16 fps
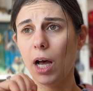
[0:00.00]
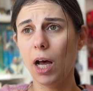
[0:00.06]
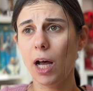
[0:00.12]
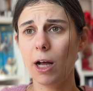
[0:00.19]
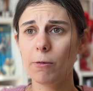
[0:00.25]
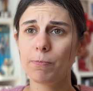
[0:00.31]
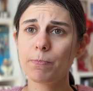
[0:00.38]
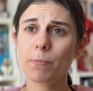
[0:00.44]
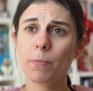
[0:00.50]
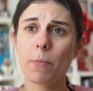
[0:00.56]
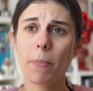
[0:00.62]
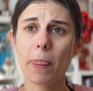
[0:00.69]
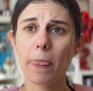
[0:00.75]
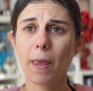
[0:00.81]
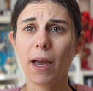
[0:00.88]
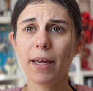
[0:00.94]
And
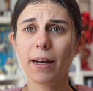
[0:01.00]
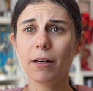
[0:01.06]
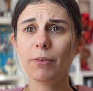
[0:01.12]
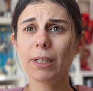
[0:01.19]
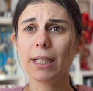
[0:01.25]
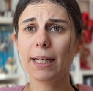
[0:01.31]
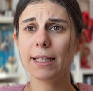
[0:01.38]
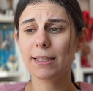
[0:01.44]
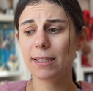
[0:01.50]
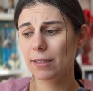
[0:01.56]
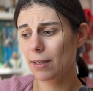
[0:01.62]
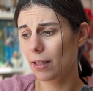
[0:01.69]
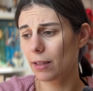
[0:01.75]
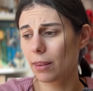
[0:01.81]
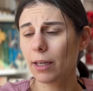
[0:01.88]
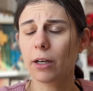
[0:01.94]
I realized
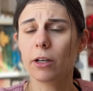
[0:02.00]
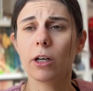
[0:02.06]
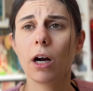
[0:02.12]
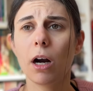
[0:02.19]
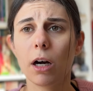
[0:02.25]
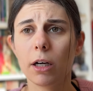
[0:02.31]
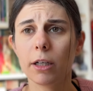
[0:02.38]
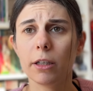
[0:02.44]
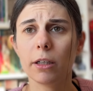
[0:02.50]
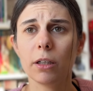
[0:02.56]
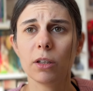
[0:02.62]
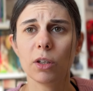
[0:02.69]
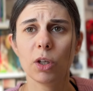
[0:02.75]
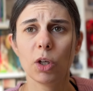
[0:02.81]
that there are